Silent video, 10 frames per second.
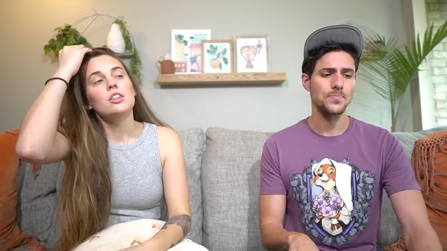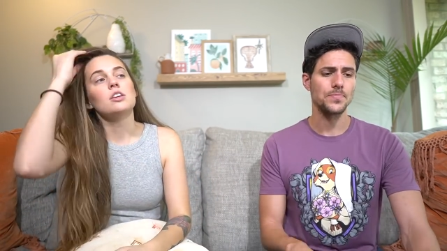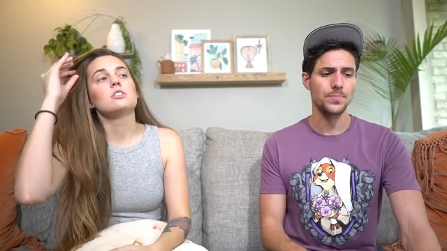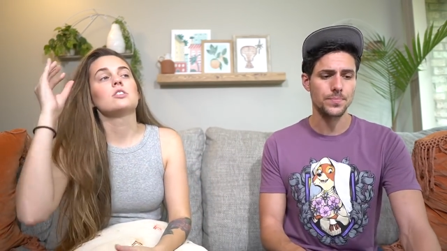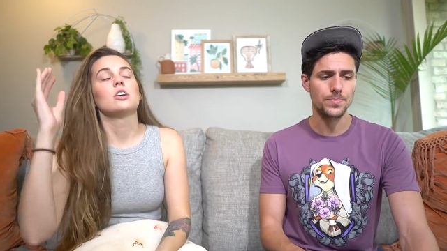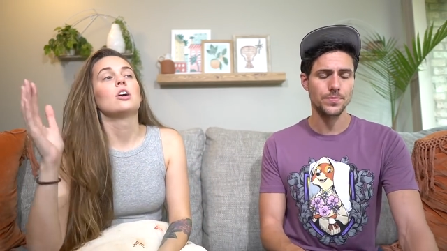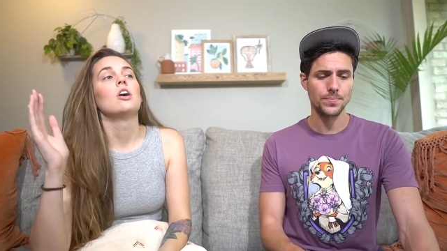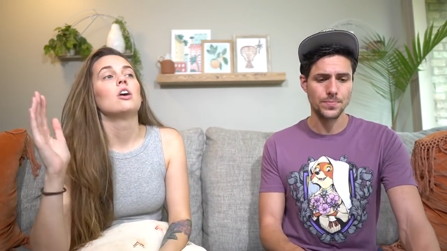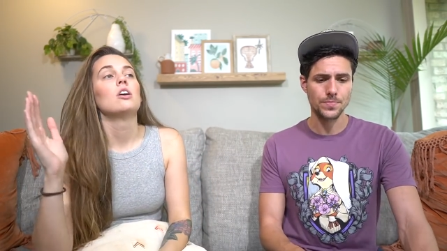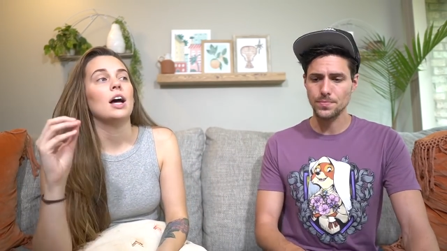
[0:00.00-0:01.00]
Speaker 1: this
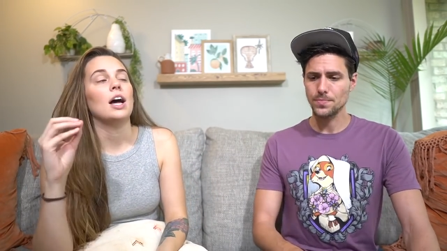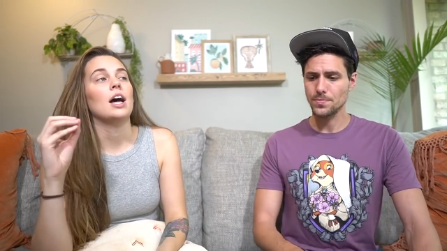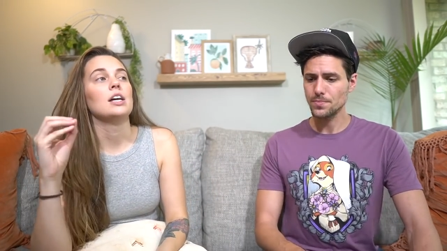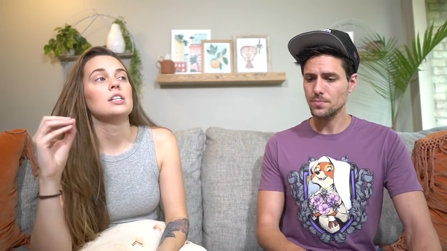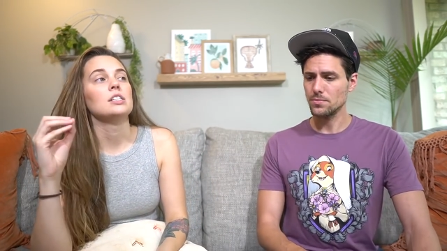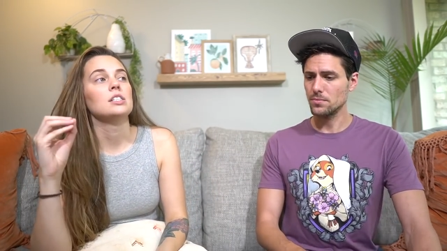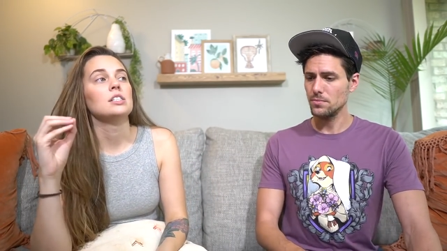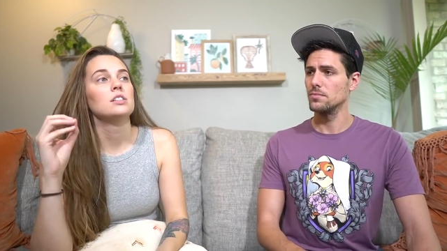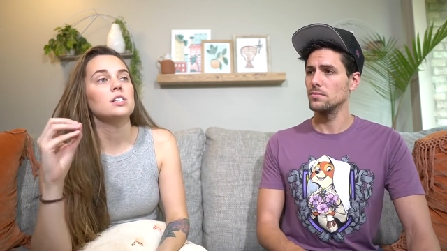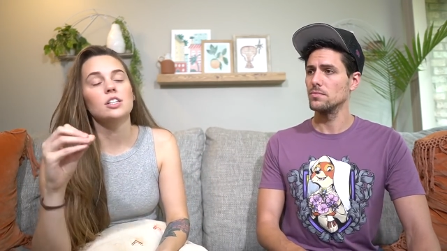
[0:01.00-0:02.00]
girl has
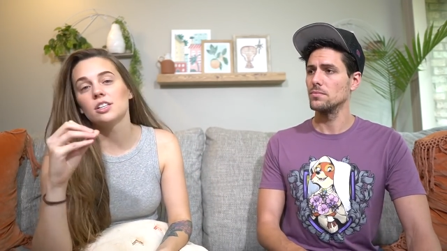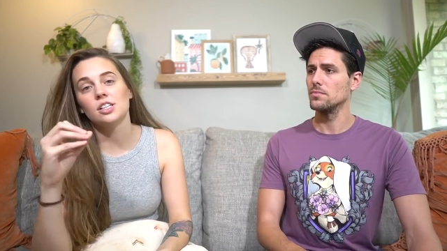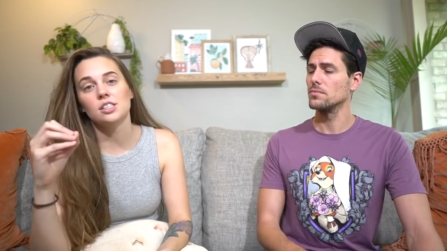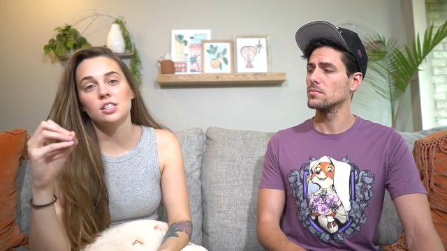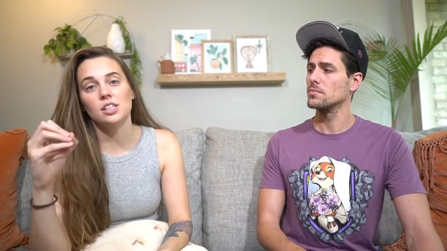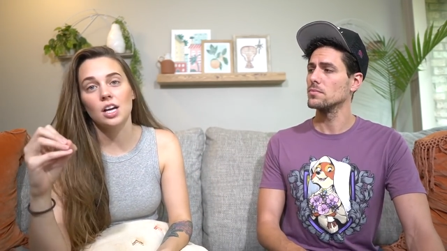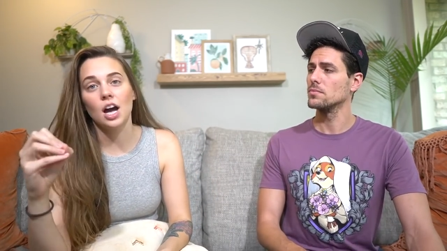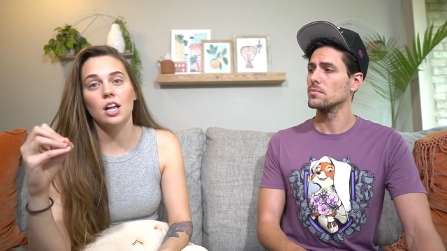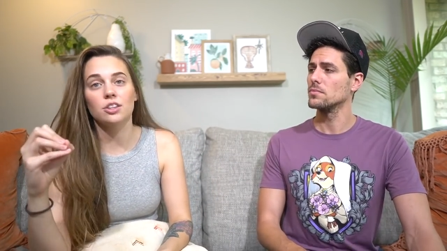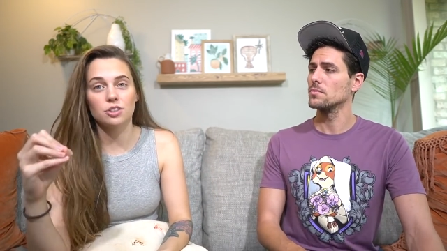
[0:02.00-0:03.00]
seriously
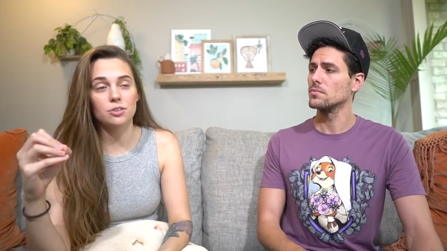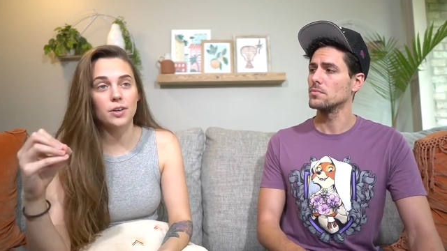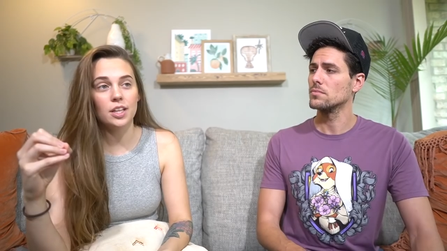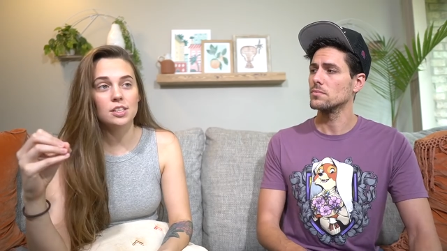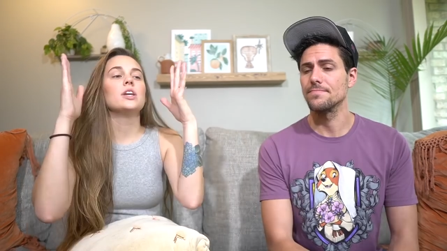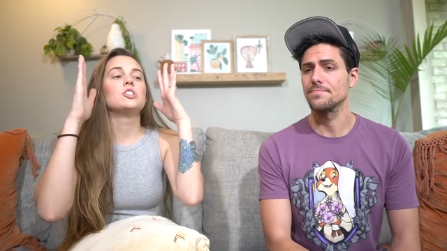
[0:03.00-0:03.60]
gone through it.